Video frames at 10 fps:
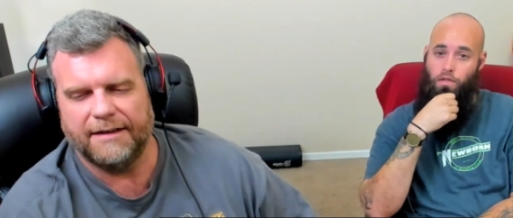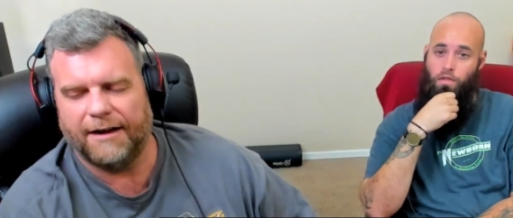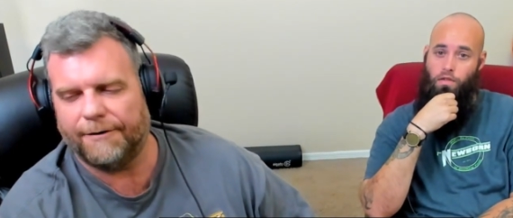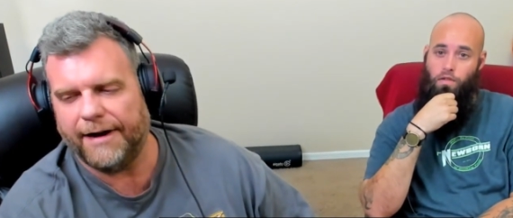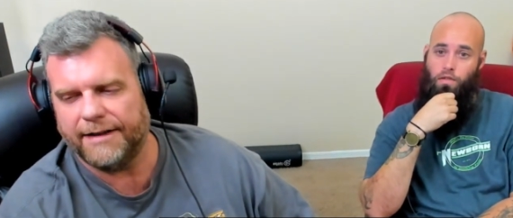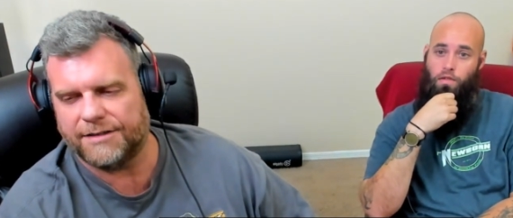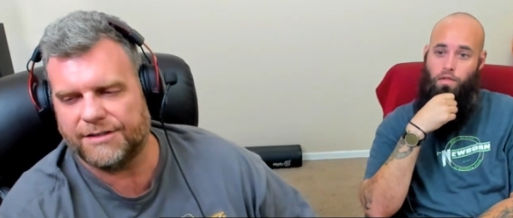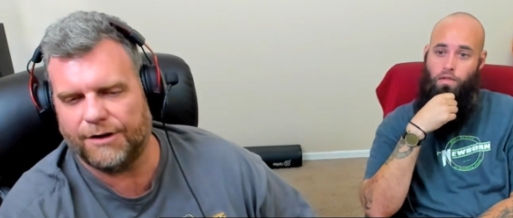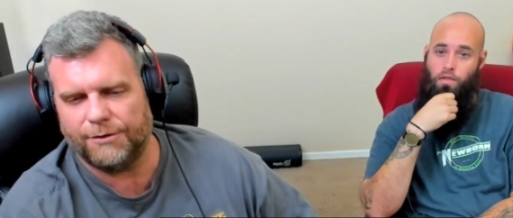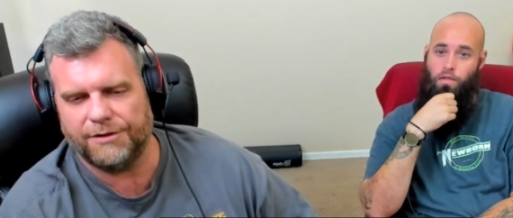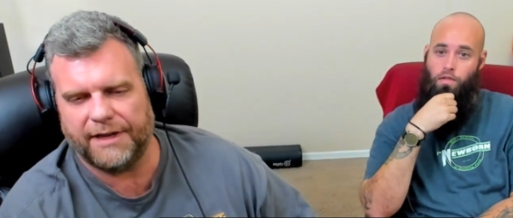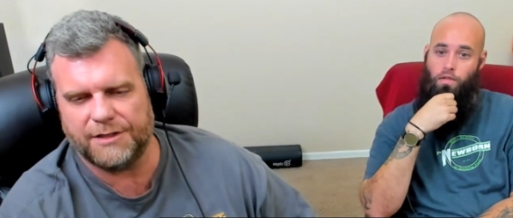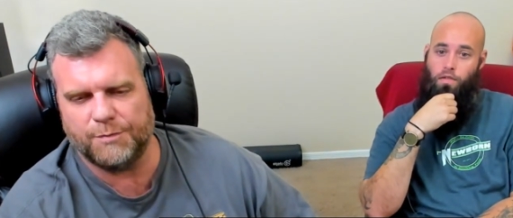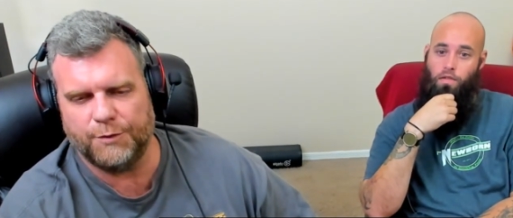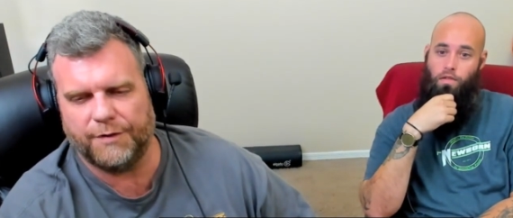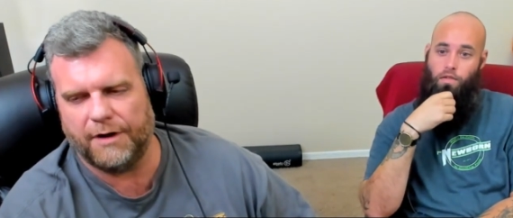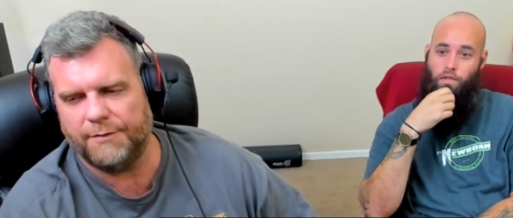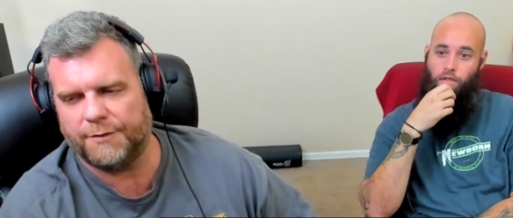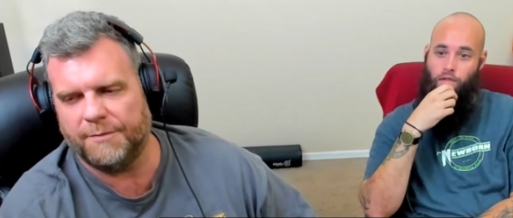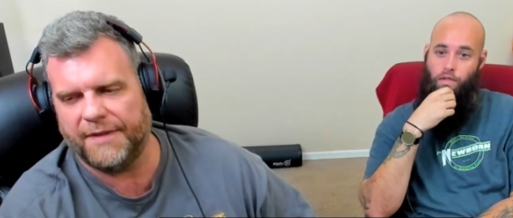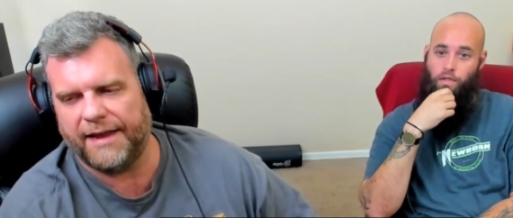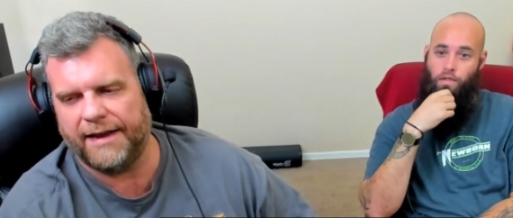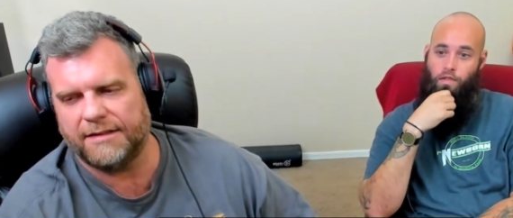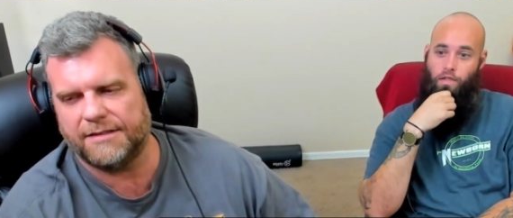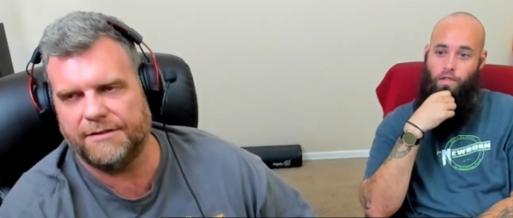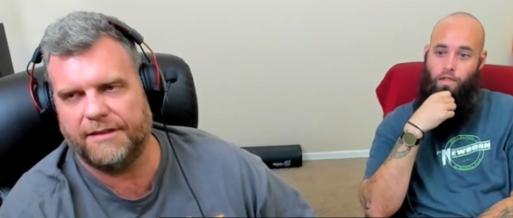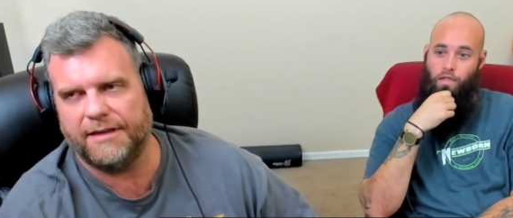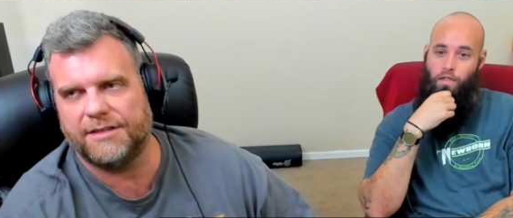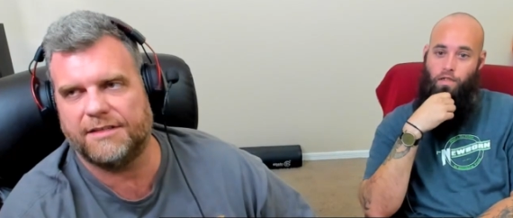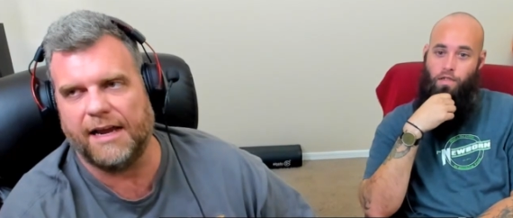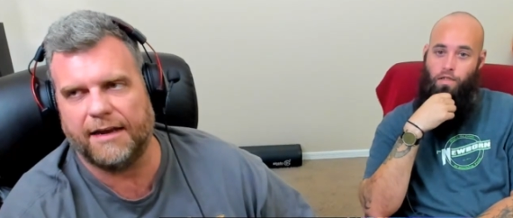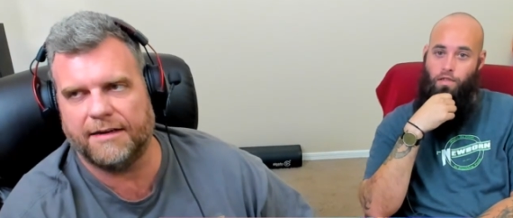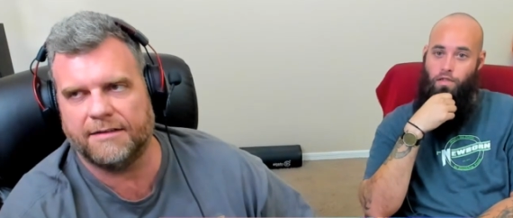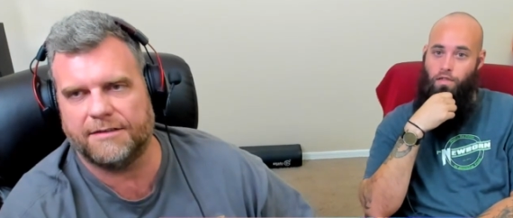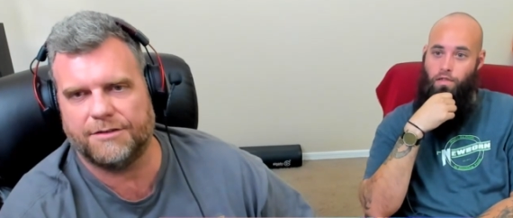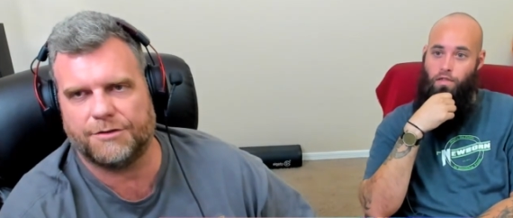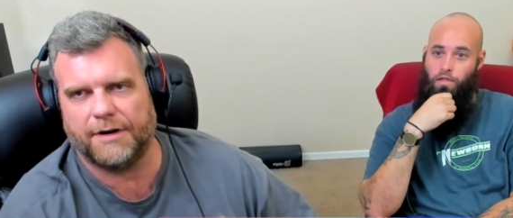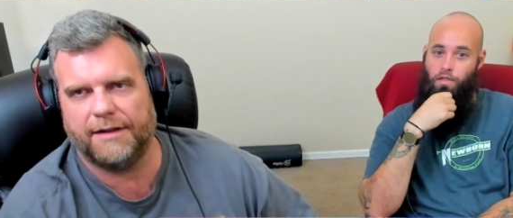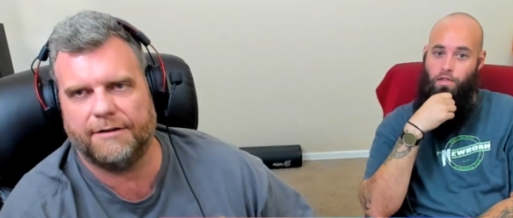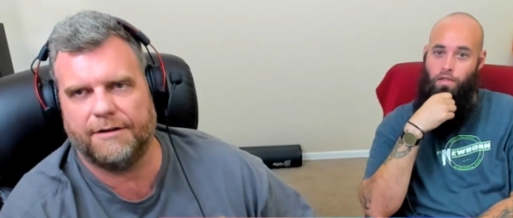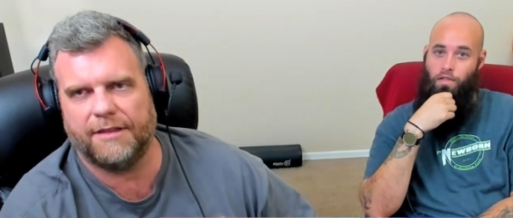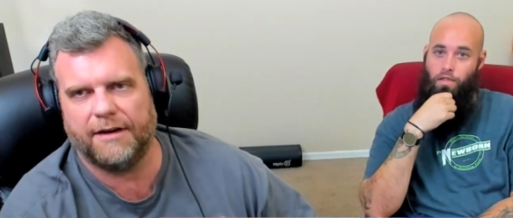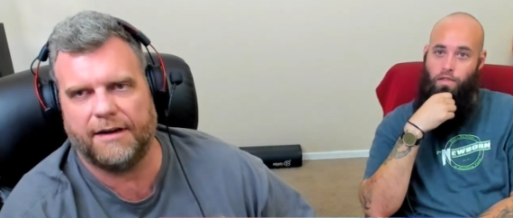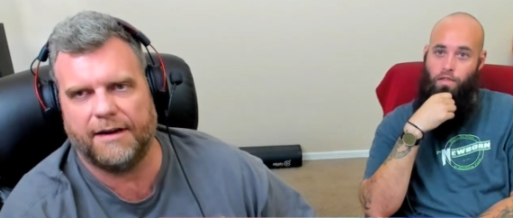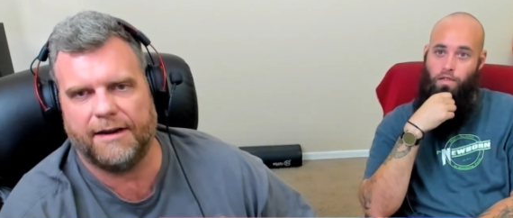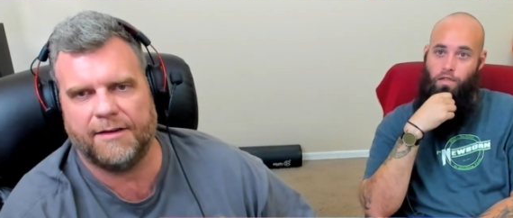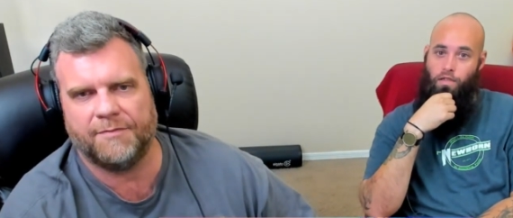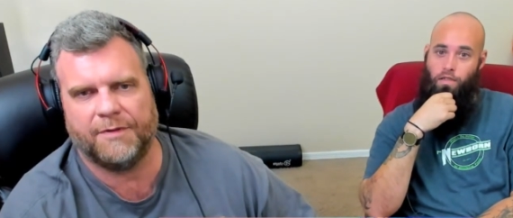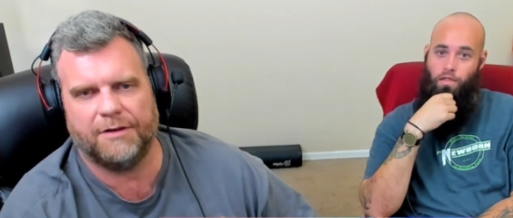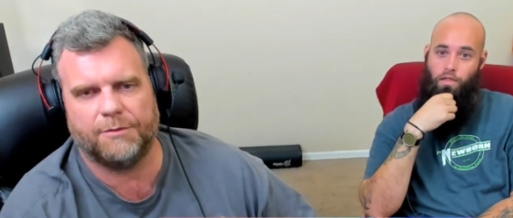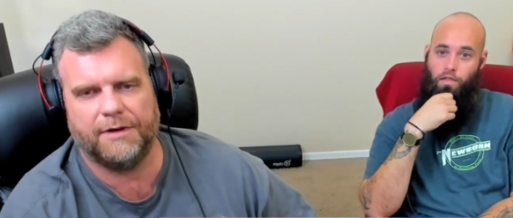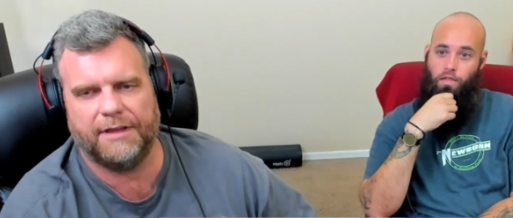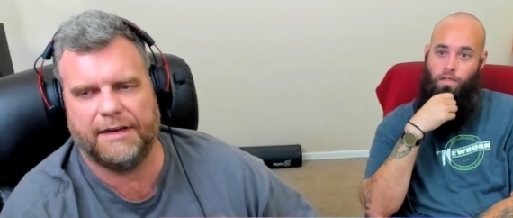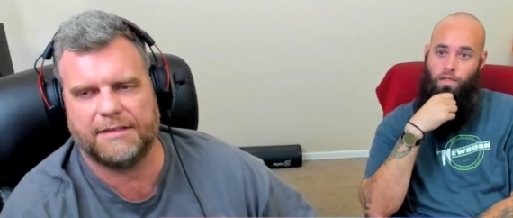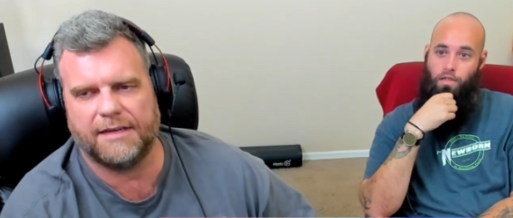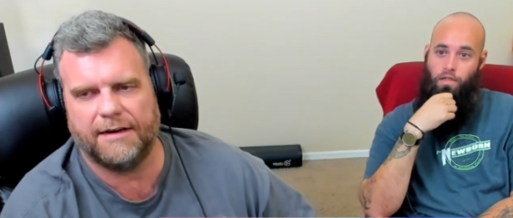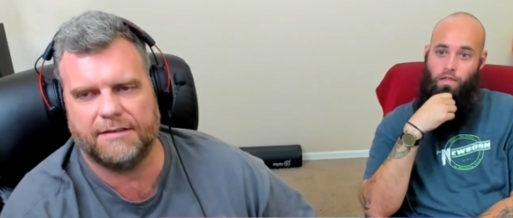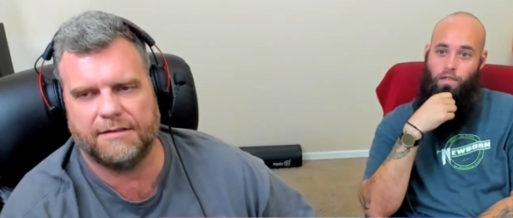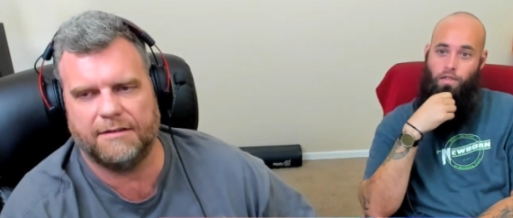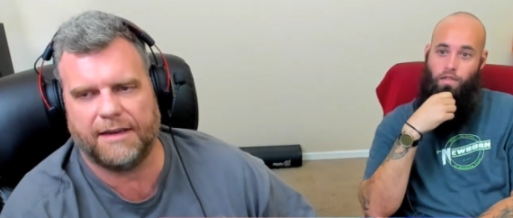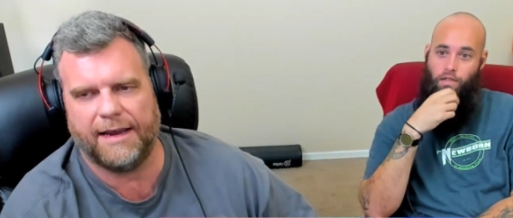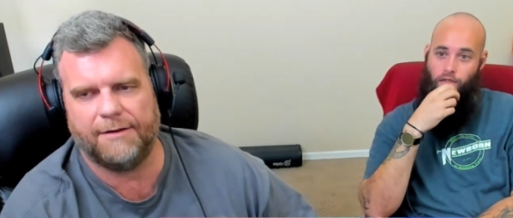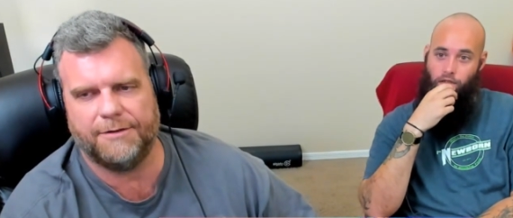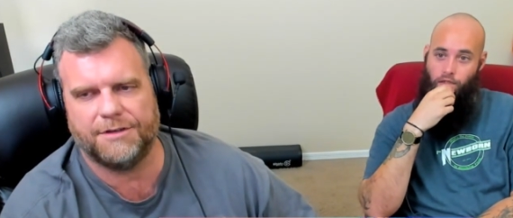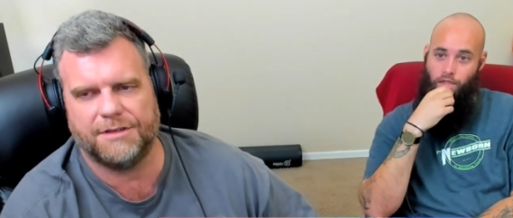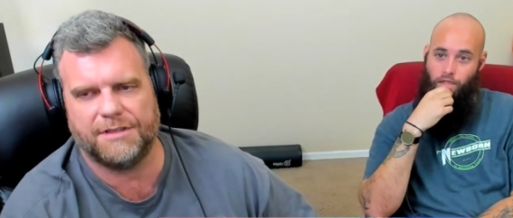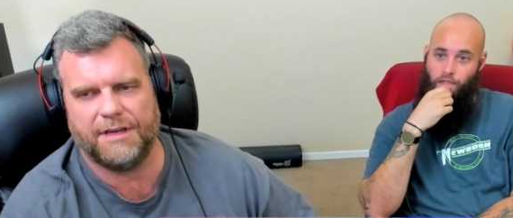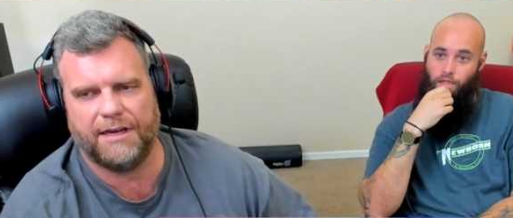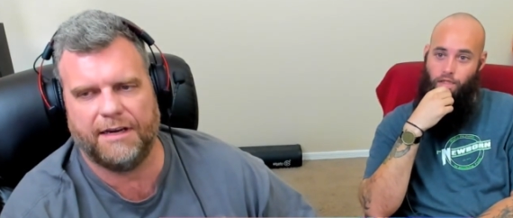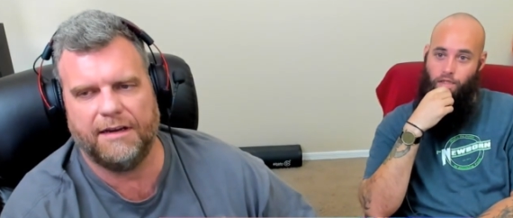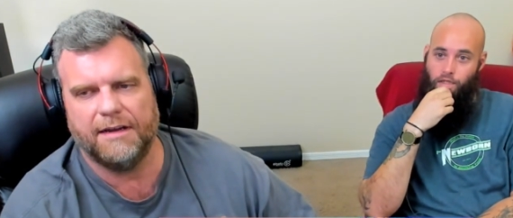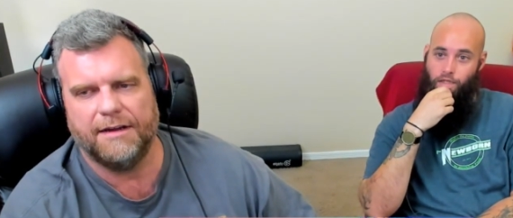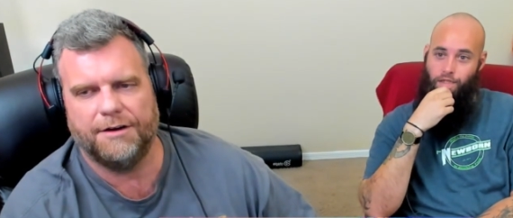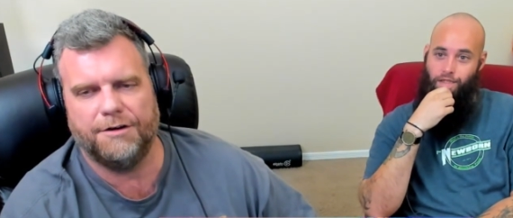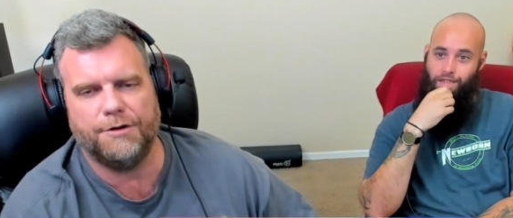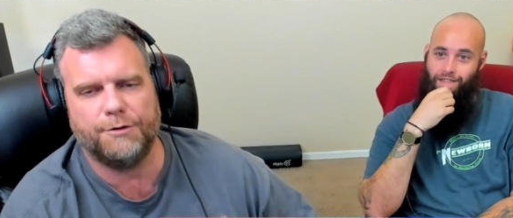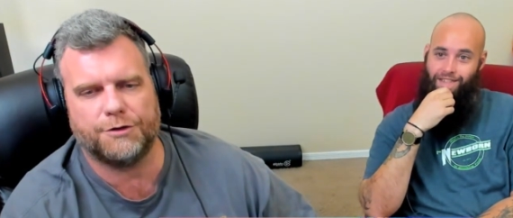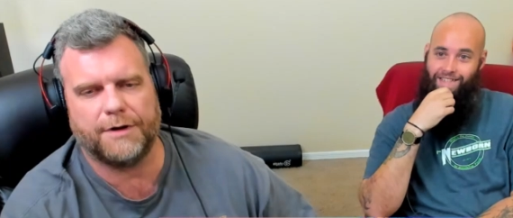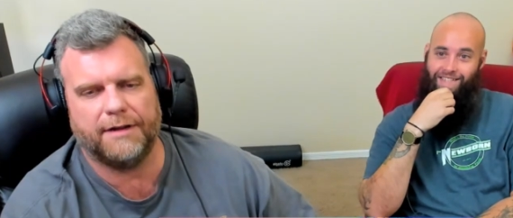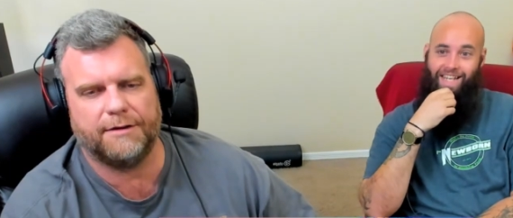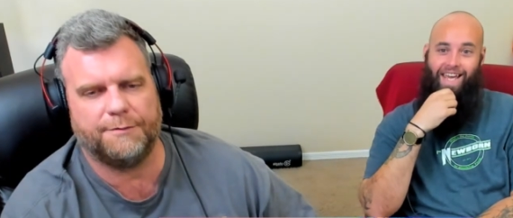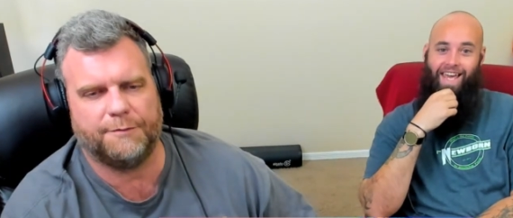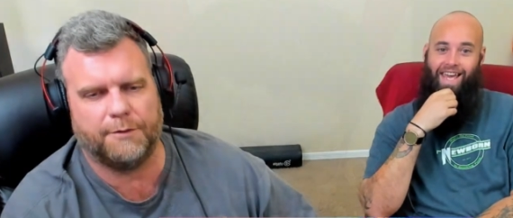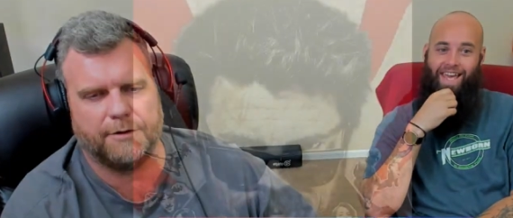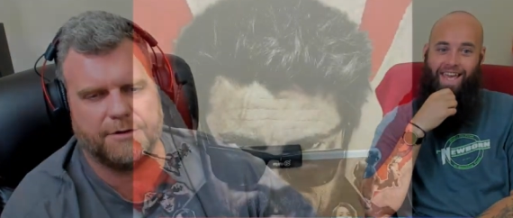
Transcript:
Speaker 1: All right, so let's move on from that to the second trailer that I am really excited to look at, which is the new trailer yes. for